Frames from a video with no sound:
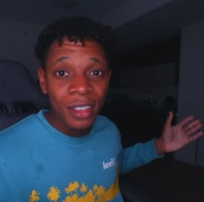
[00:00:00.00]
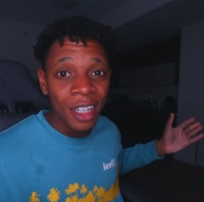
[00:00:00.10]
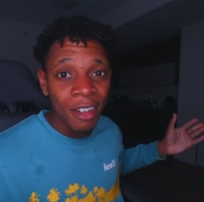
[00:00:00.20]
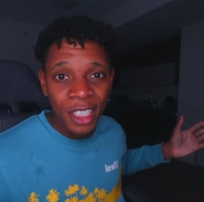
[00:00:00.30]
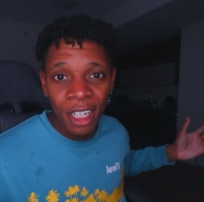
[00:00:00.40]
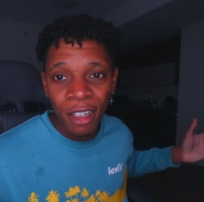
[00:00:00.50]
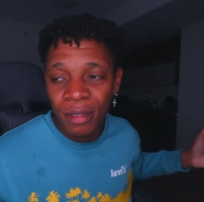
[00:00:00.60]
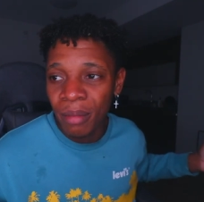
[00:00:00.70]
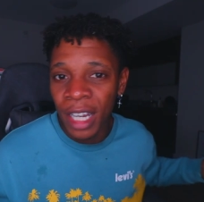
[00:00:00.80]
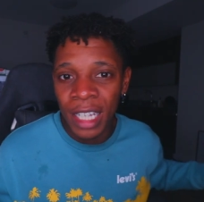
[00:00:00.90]

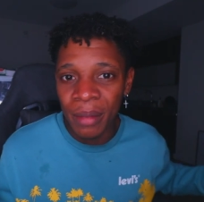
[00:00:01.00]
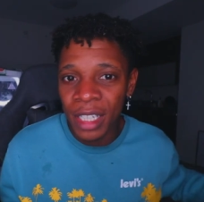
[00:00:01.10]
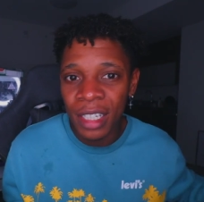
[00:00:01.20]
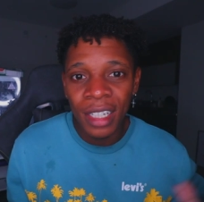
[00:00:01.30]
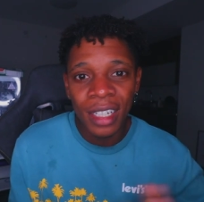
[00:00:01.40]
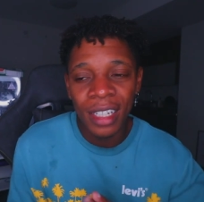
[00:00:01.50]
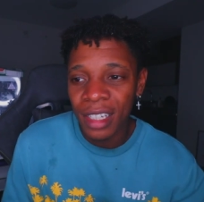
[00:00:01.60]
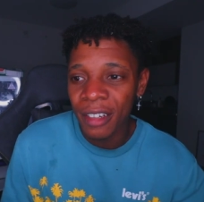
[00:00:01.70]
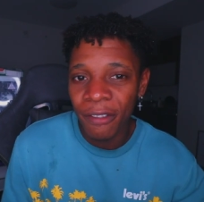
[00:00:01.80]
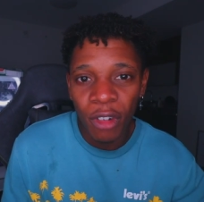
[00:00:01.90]
downtown Miami,
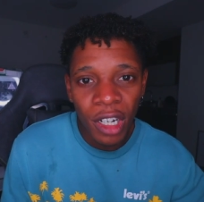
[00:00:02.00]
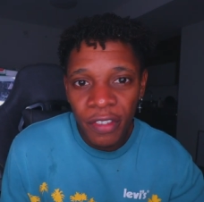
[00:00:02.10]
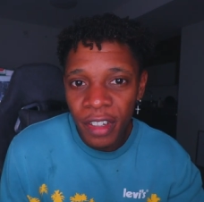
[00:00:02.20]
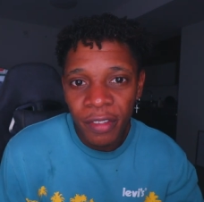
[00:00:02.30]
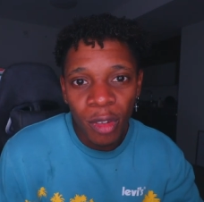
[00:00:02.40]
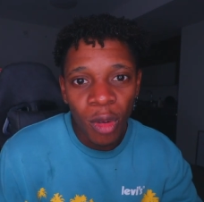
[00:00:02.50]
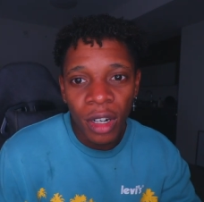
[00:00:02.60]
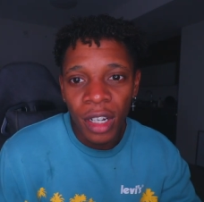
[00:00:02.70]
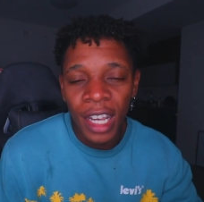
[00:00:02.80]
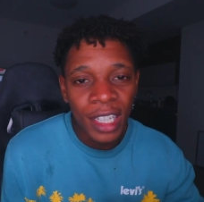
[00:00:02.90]
45th
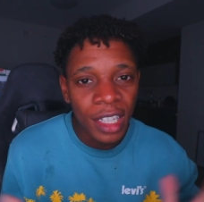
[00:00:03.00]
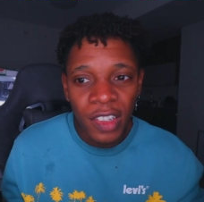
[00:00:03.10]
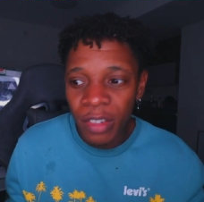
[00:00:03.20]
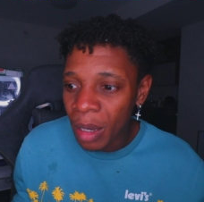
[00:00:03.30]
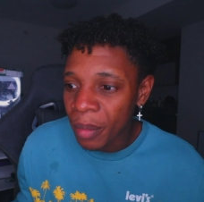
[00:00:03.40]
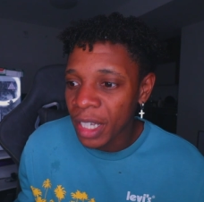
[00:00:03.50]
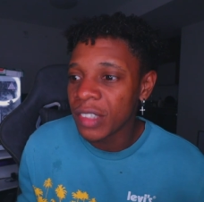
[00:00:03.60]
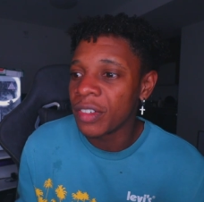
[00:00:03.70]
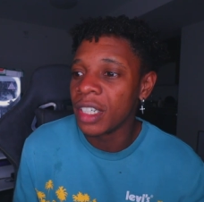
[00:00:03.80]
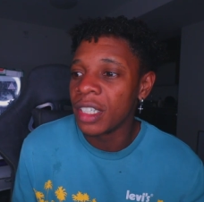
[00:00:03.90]
floor. I get to live with my
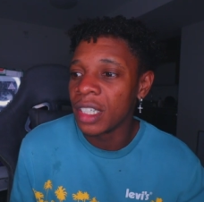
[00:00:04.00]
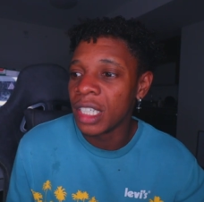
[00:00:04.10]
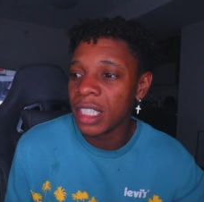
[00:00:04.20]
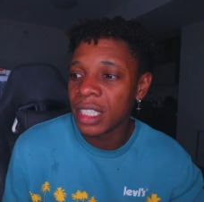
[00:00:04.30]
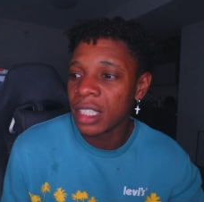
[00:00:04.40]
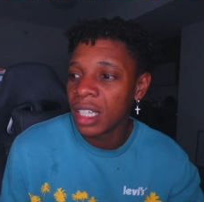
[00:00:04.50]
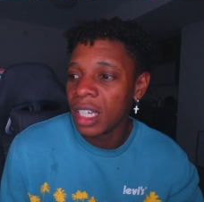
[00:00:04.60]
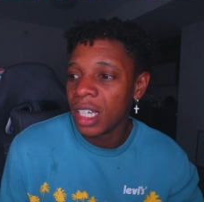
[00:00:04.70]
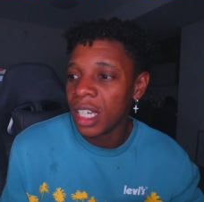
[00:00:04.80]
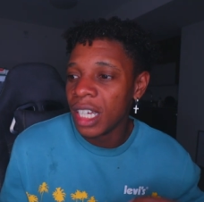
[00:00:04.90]
best friend and just
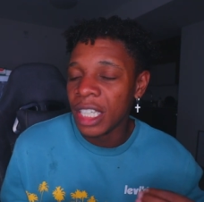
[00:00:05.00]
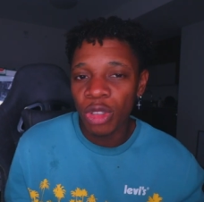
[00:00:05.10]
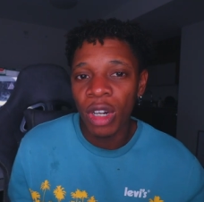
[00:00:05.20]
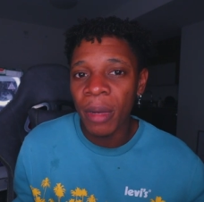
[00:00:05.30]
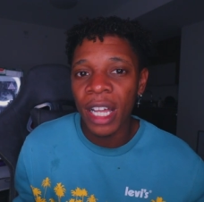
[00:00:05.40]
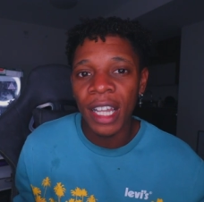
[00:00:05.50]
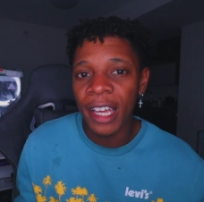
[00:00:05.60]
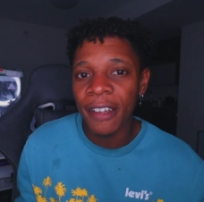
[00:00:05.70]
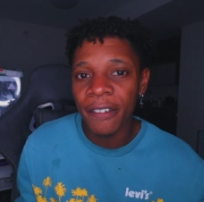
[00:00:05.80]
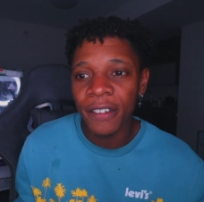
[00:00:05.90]
enjoy my
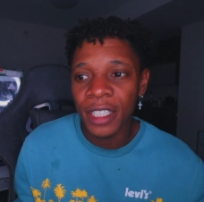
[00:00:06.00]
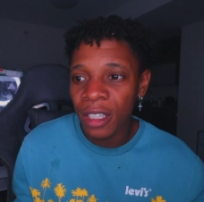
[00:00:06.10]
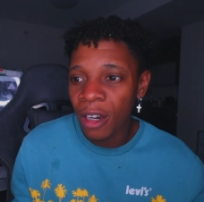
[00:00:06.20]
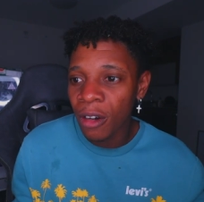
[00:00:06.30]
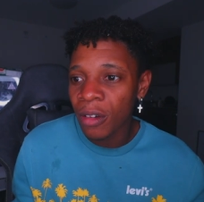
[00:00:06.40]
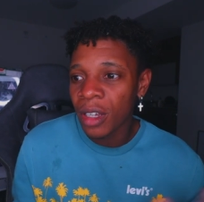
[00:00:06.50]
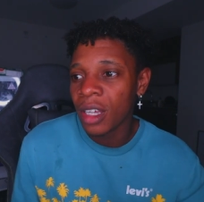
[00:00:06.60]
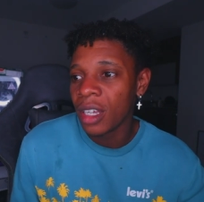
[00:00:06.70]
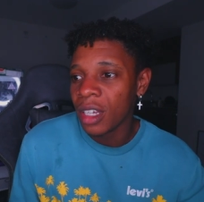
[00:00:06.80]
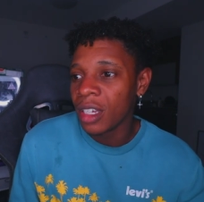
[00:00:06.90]
life. So,
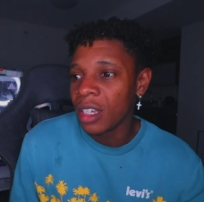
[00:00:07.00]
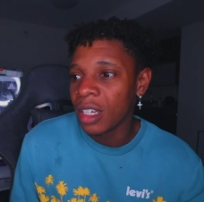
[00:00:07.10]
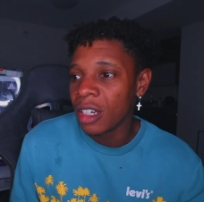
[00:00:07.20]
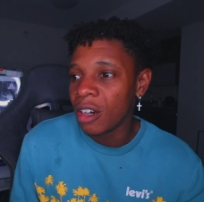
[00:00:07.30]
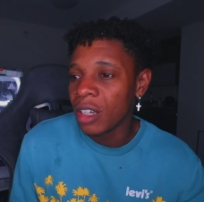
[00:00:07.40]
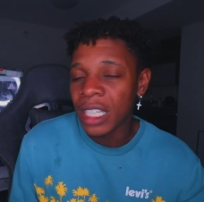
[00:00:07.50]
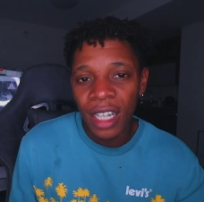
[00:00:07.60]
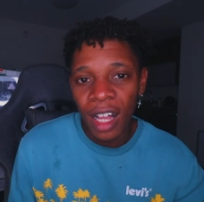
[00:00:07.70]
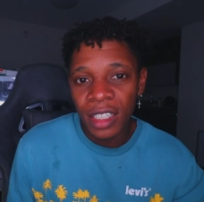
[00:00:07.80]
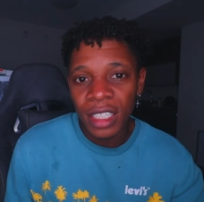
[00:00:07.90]
you know, is
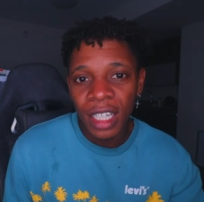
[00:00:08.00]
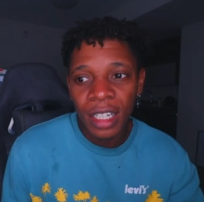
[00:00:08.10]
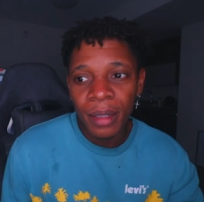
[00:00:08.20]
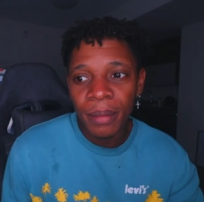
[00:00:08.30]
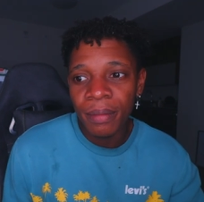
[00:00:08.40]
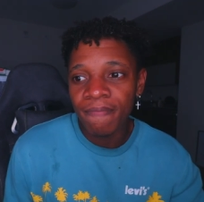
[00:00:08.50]
college a scam?